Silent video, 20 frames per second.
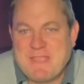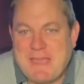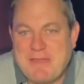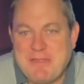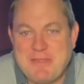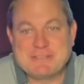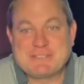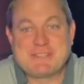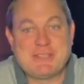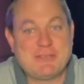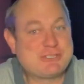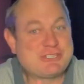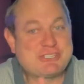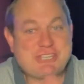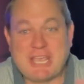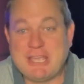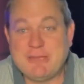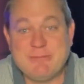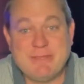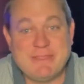And there's no
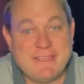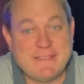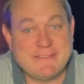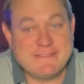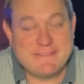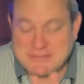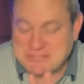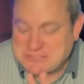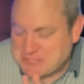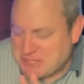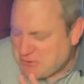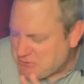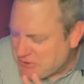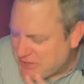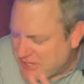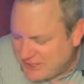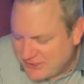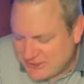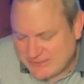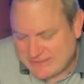shame in this, there's no
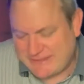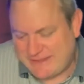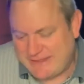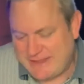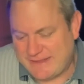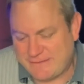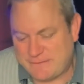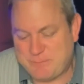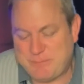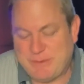guilt in this,